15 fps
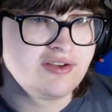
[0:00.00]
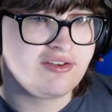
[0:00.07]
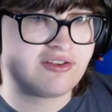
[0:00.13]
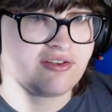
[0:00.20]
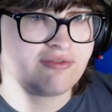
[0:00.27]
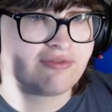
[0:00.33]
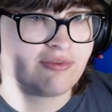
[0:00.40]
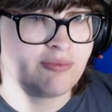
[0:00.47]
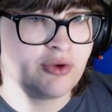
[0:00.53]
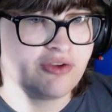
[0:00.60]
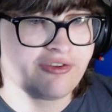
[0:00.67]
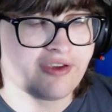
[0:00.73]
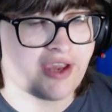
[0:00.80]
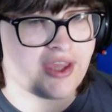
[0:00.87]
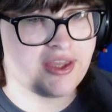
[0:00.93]
system for
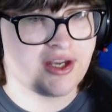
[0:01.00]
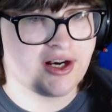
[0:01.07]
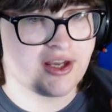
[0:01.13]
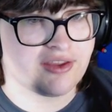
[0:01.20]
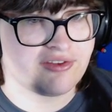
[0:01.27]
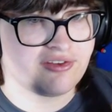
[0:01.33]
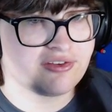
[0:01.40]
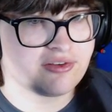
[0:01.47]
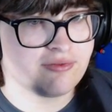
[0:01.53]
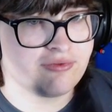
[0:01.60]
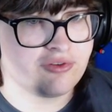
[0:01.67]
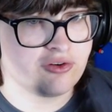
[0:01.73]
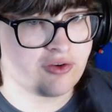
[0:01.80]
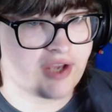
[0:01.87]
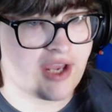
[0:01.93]
music and then another system
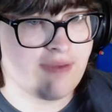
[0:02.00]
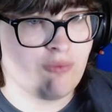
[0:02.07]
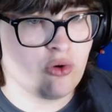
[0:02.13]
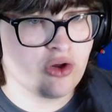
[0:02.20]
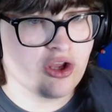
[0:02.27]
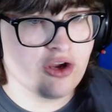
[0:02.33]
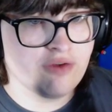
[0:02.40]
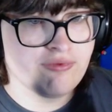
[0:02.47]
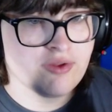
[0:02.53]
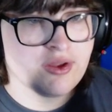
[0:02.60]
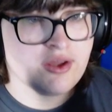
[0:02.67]
for your game audio,